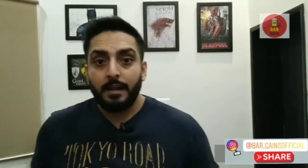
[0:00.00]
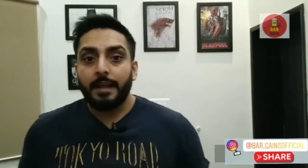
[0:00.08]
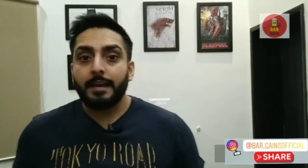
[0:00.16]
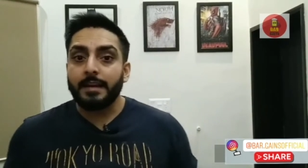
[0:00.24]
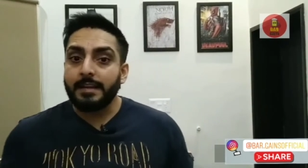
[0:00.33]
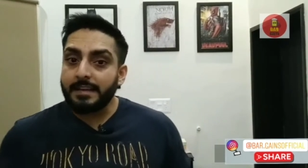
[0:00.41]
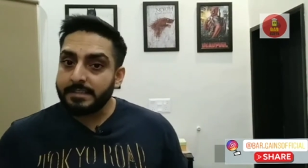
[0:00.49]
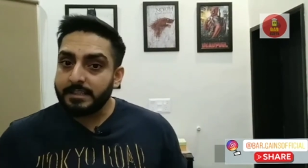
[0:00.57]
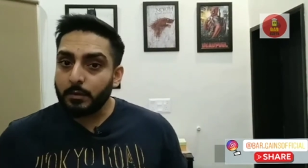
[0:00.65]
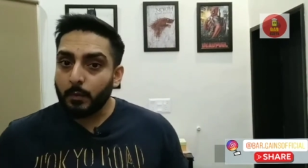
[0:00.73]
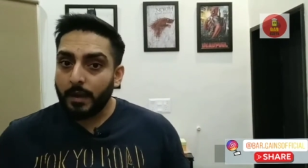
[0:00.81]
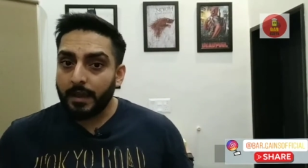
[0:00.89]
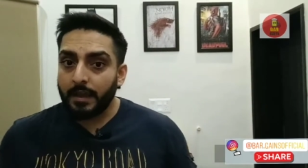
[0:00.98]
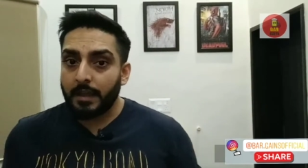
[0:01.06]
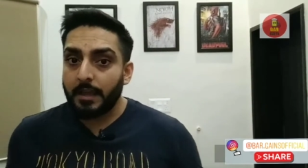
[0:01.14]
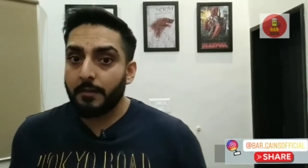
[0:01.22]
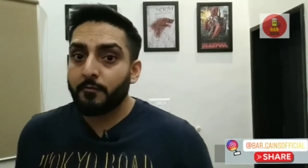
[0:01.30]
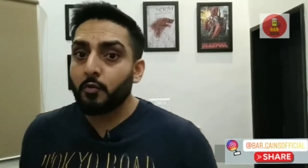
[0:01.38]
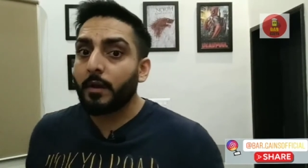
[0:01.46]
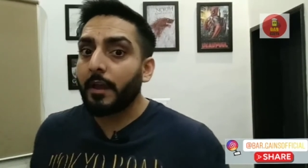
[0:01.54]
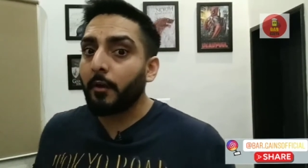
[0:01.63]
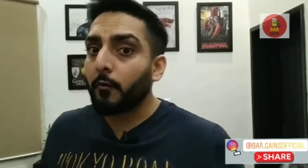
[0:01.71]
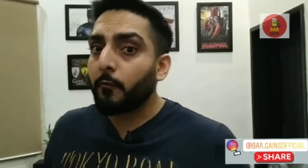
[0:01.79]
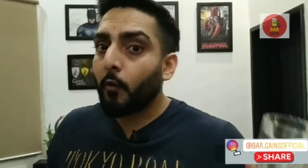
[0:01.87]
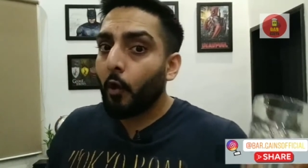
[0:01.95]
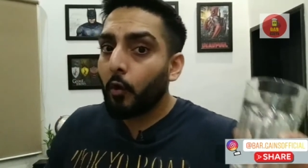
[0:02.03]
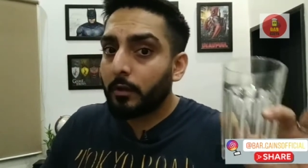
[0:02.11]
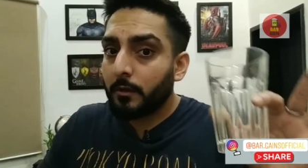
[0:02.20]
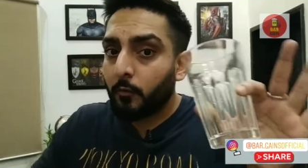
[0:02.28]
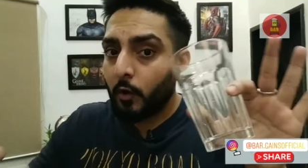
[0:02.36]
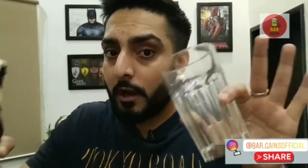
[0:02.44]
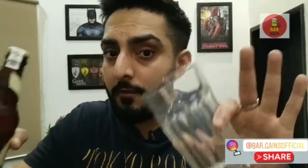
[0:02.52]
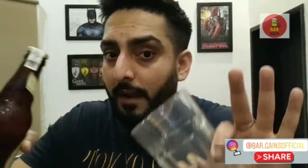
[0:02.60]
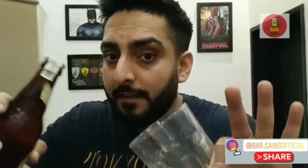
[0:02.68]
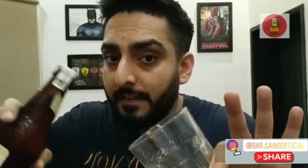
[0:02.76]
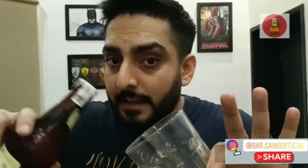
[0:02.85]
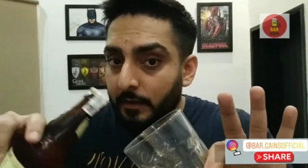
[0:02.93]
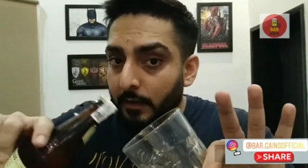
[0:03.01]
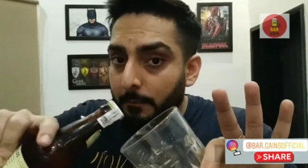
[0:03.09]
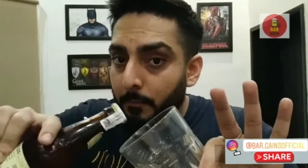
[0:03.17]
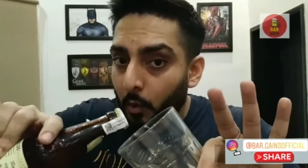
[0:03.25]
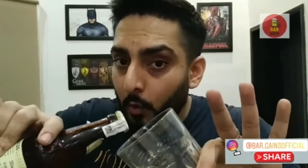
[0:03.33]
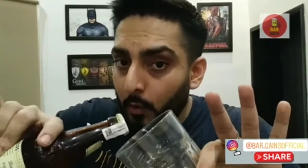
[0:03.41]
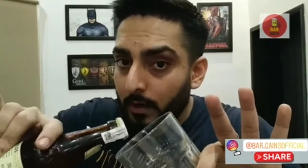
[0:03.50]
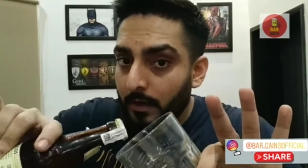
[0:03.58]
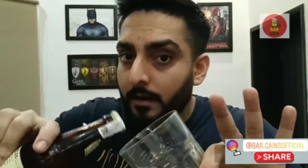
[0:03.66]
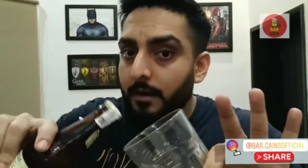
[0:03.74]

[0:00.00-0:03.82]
in an easy way if you cannot follow the 45-degree pour